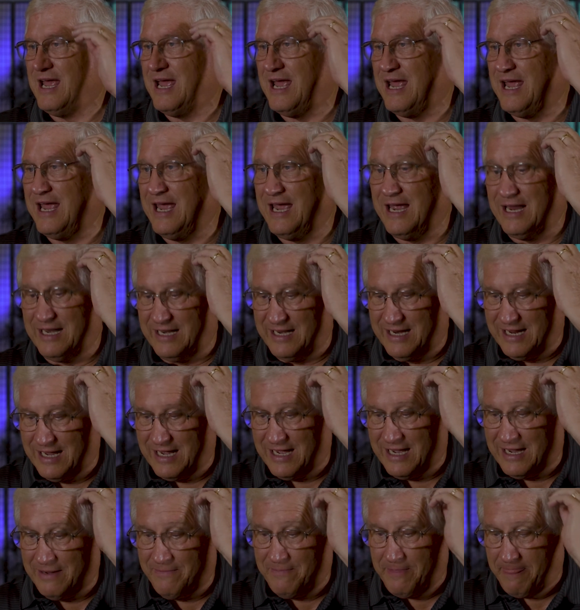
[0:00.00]

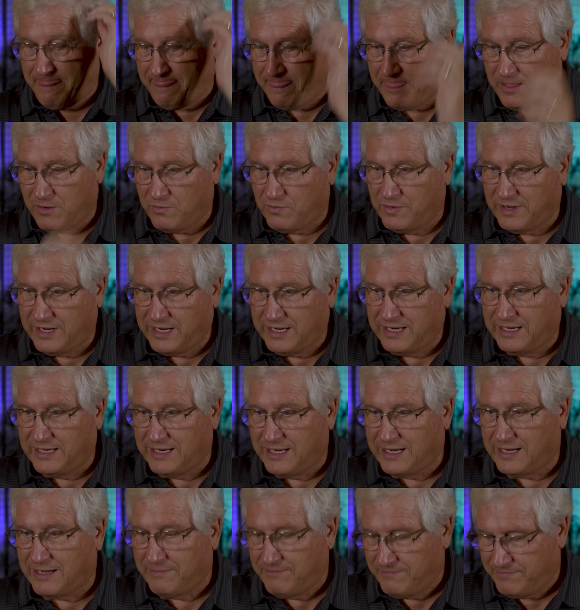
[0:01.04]
and
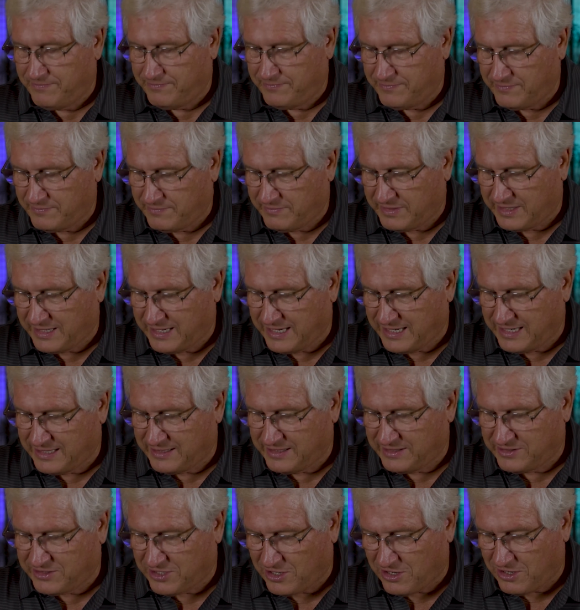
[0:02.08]
we begin
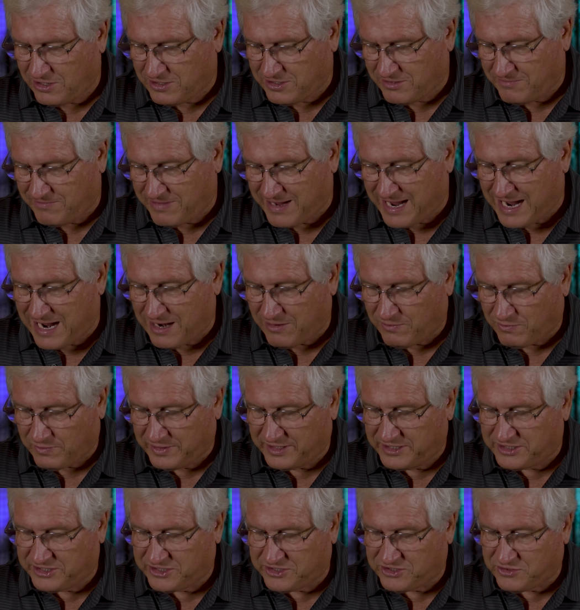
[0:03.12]
to talk about
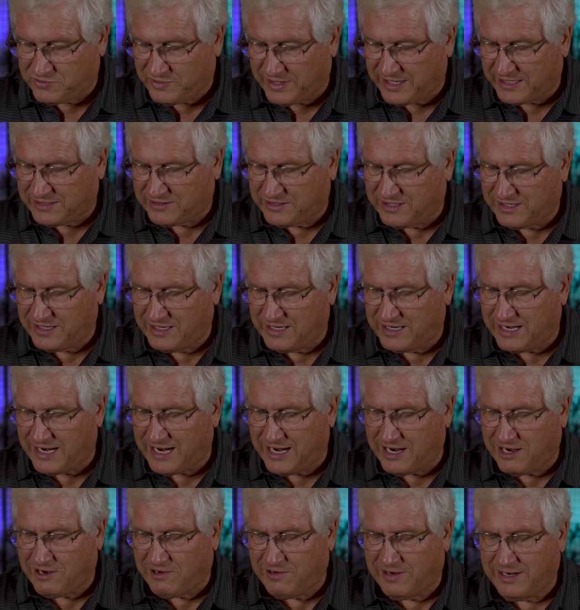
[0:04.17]
restricted
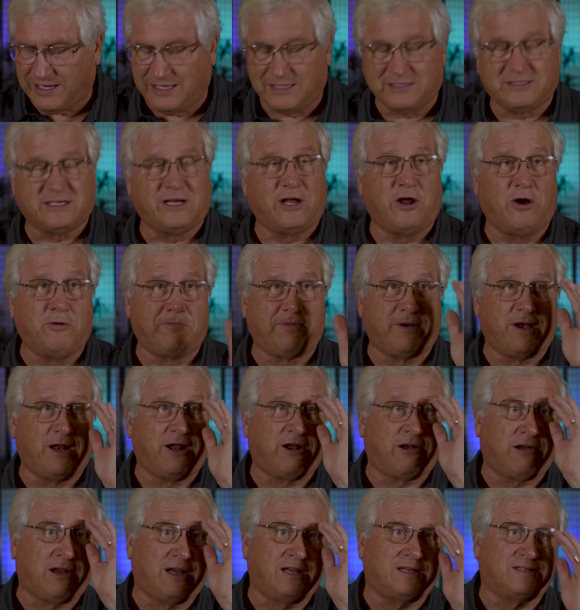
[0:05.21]
areas and open
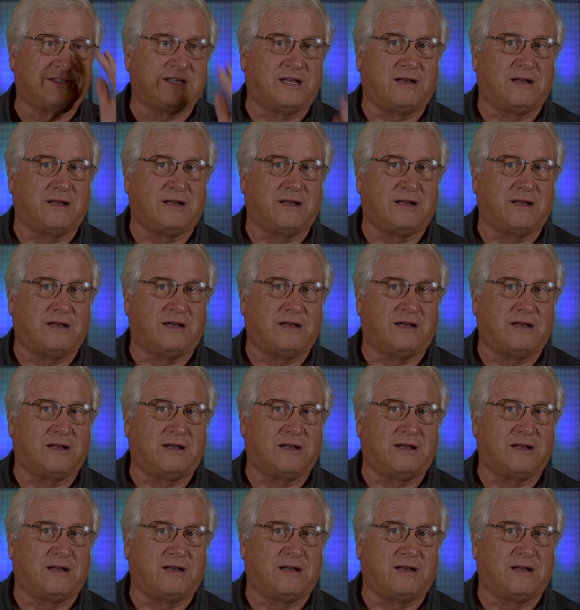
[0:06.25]
areas.